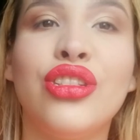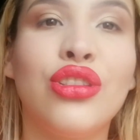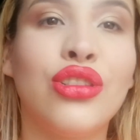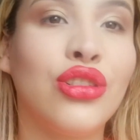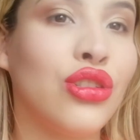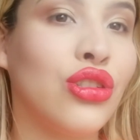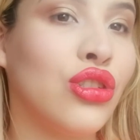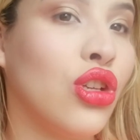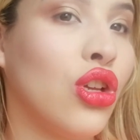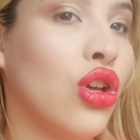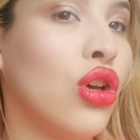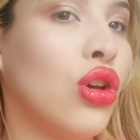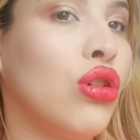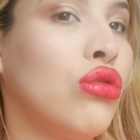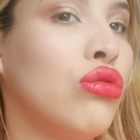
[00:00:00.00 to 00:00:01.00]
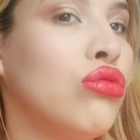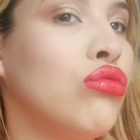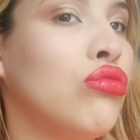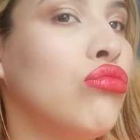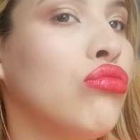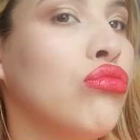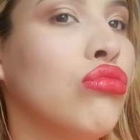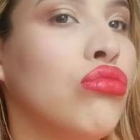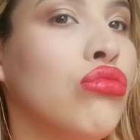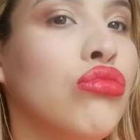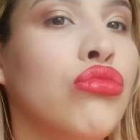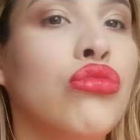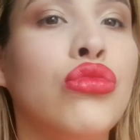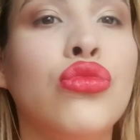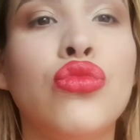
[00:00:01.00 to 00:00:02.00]
So
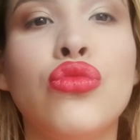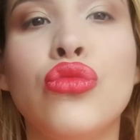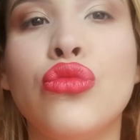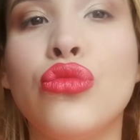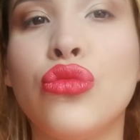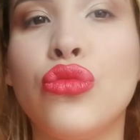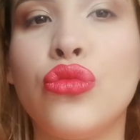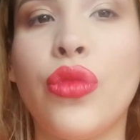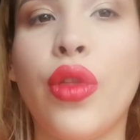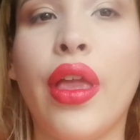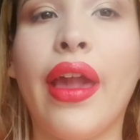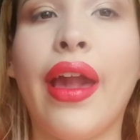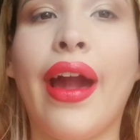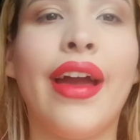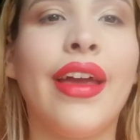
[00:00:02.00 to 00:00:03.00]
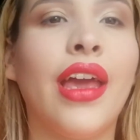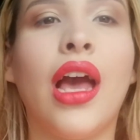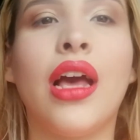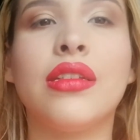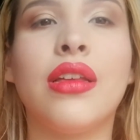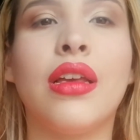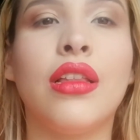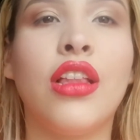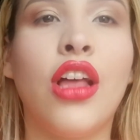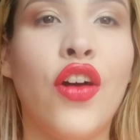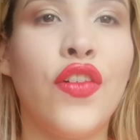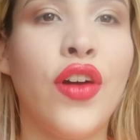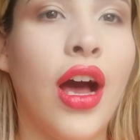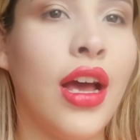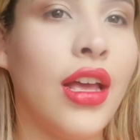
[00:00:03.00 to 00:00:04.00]
yes, I
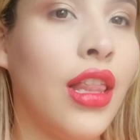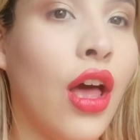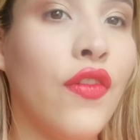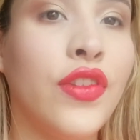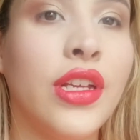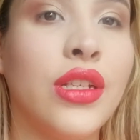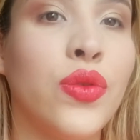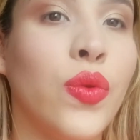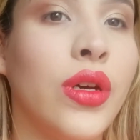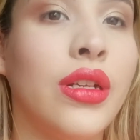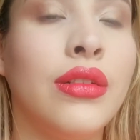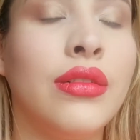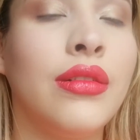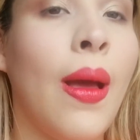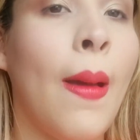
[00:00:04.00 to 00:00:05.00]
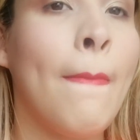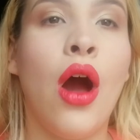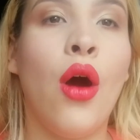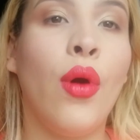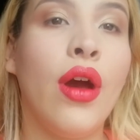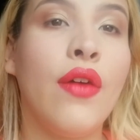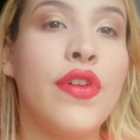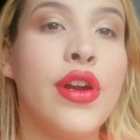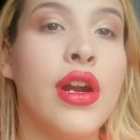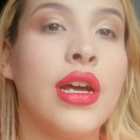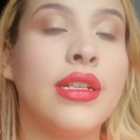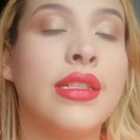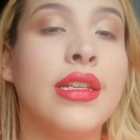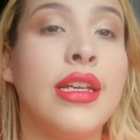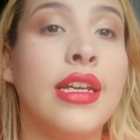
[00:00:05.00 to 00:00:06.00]
love this one. However,
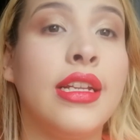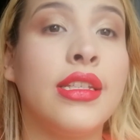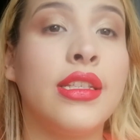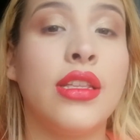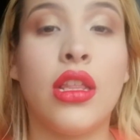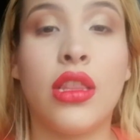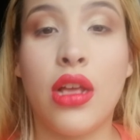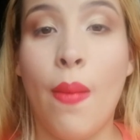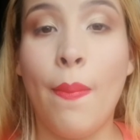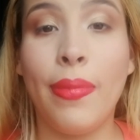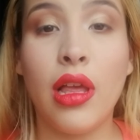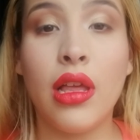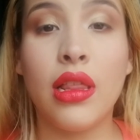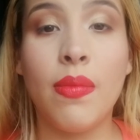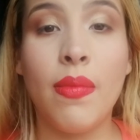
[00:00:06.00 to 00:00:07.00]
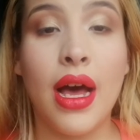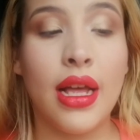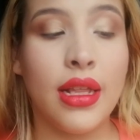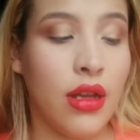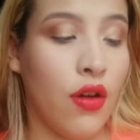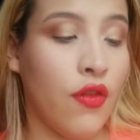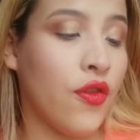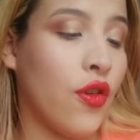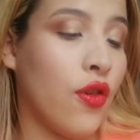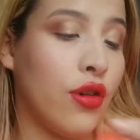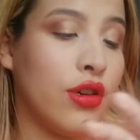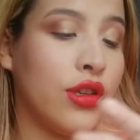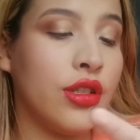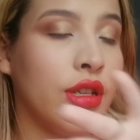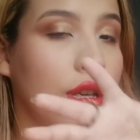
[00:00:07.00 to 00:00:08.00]
as it is not completely matte, of
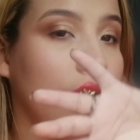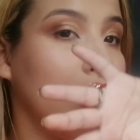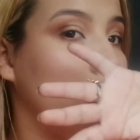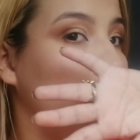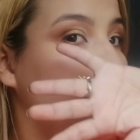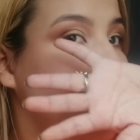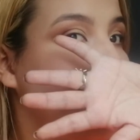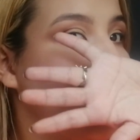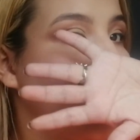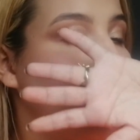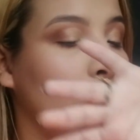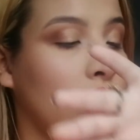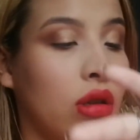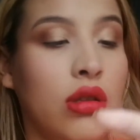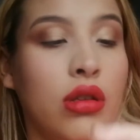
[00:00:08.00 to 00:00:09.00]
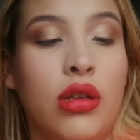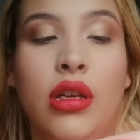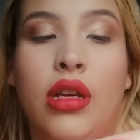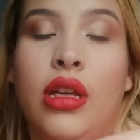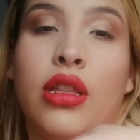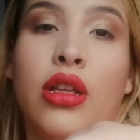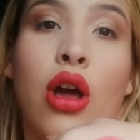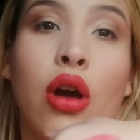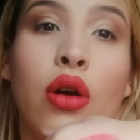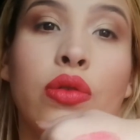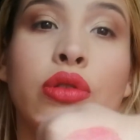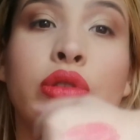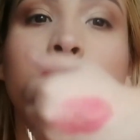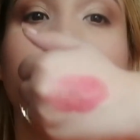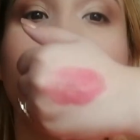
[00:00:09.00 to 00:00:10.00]
course it
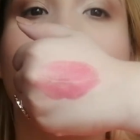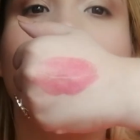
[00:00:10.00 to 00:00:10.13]
goes